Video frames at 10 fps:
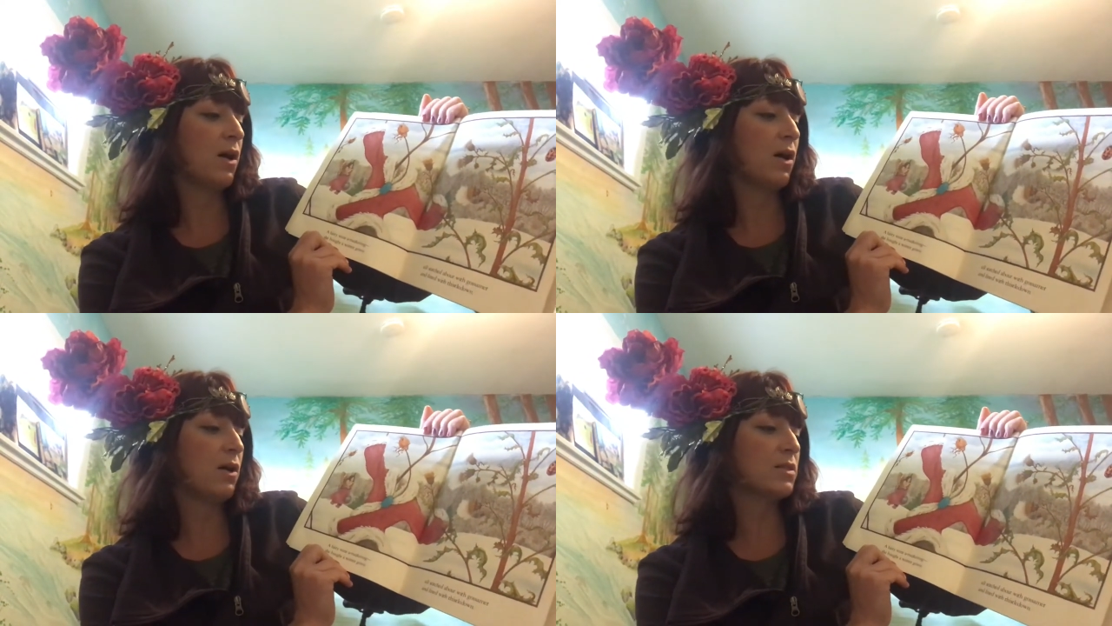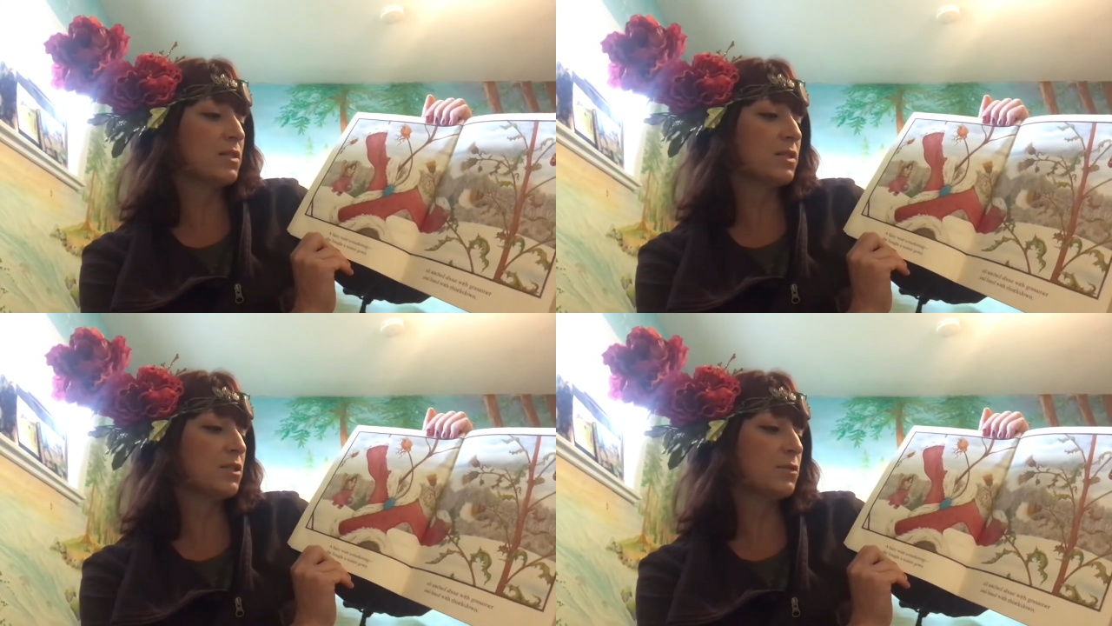all
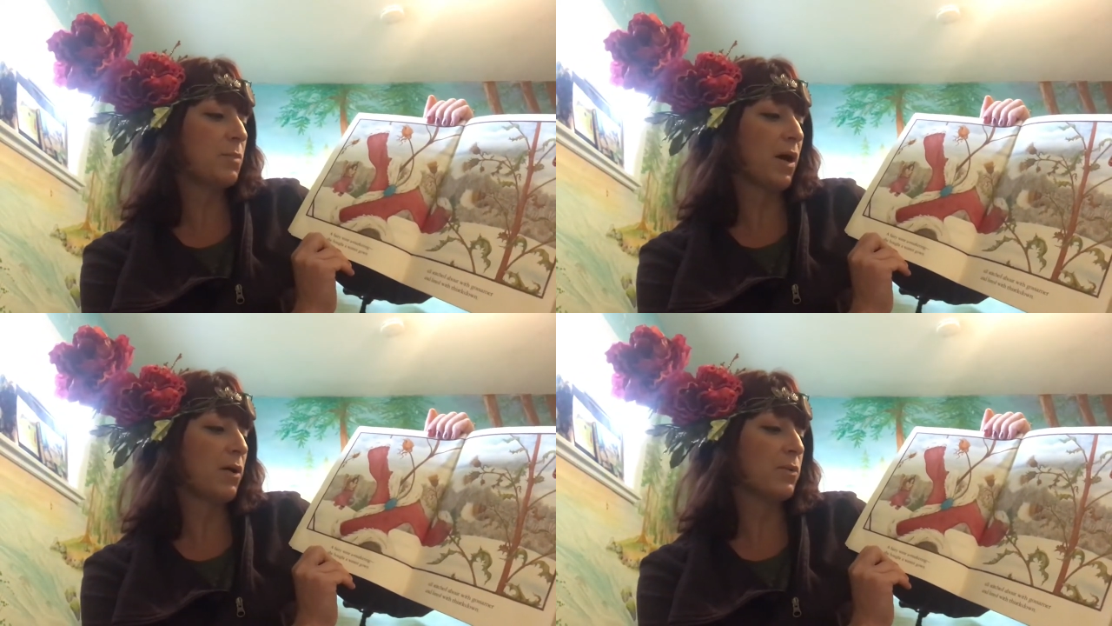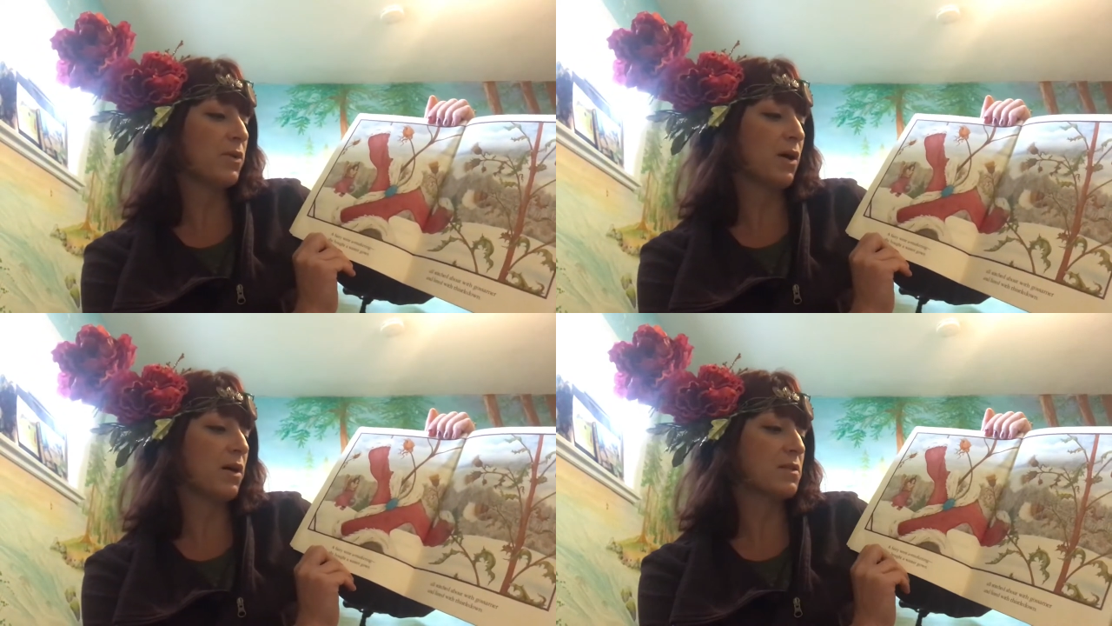stitched about with
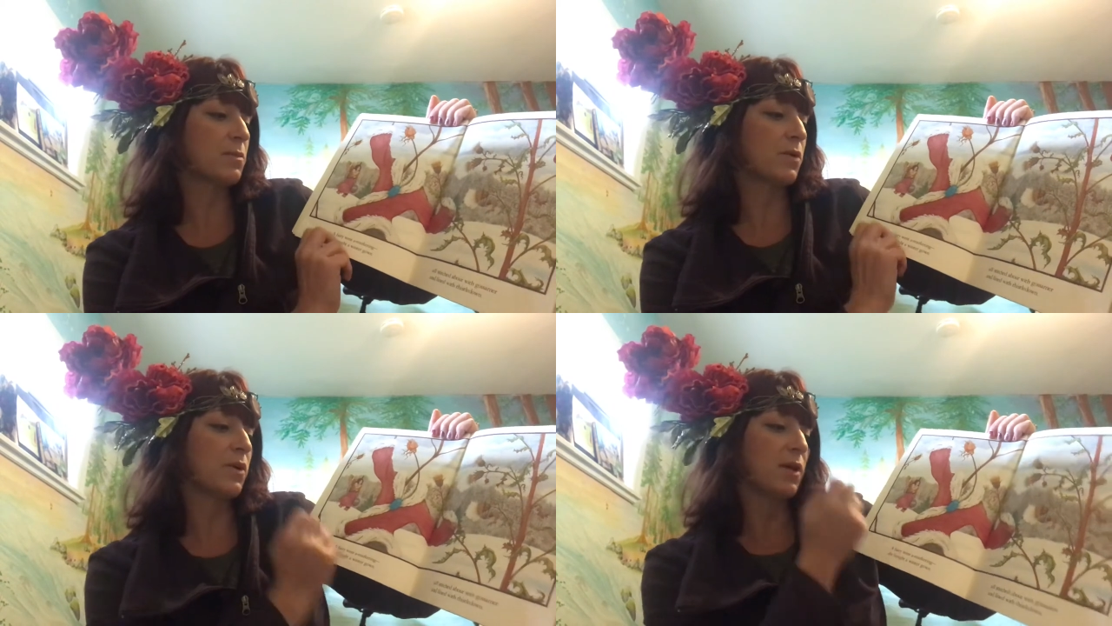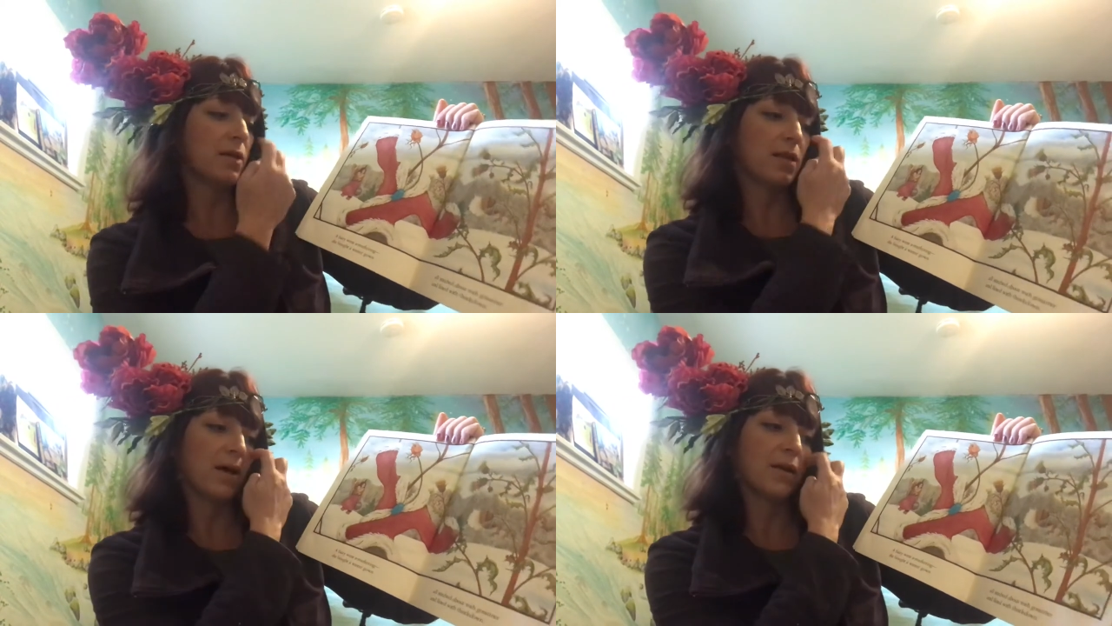gossamer
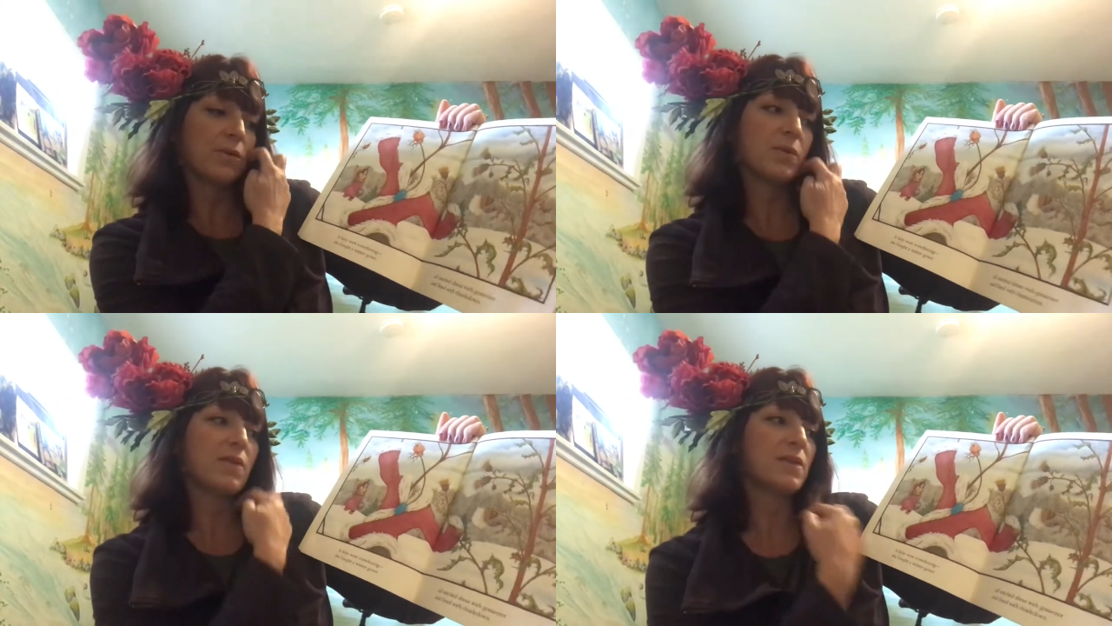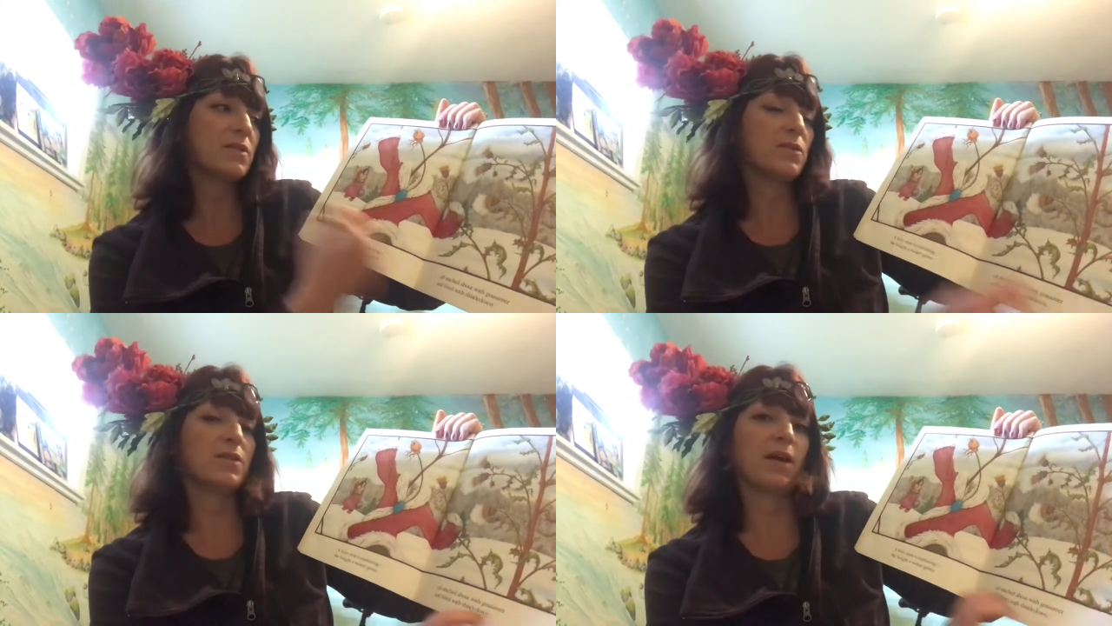and lined with
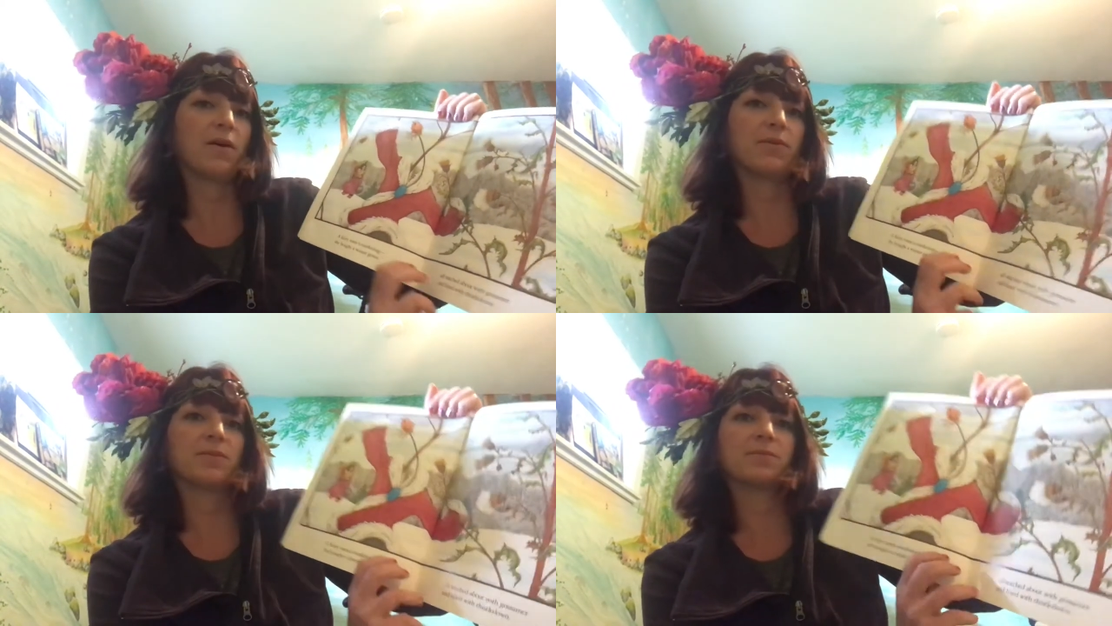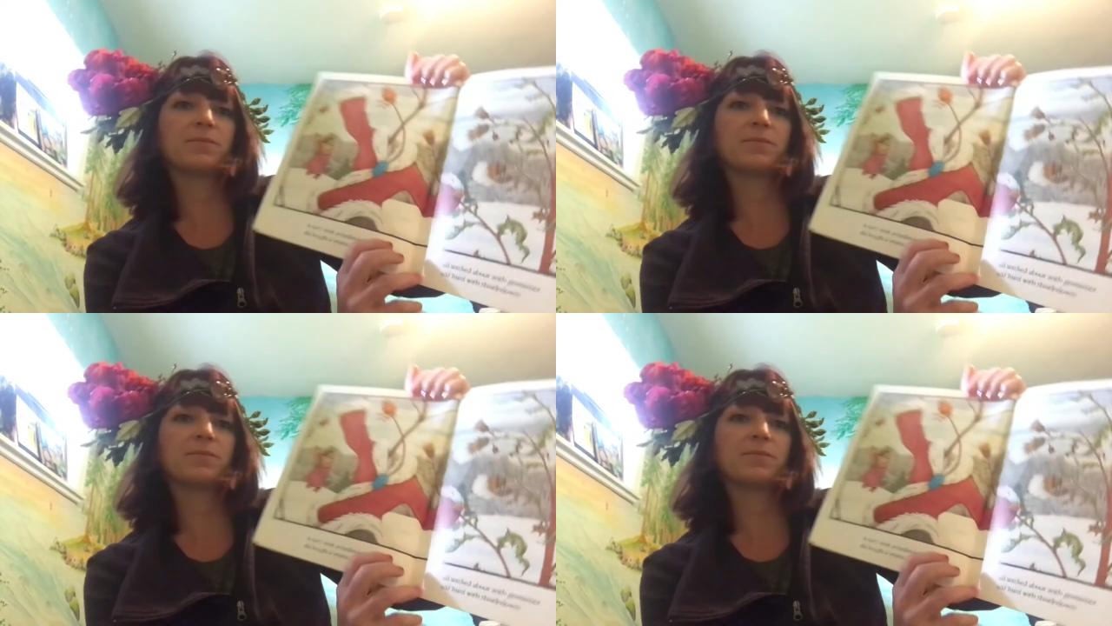thistledown.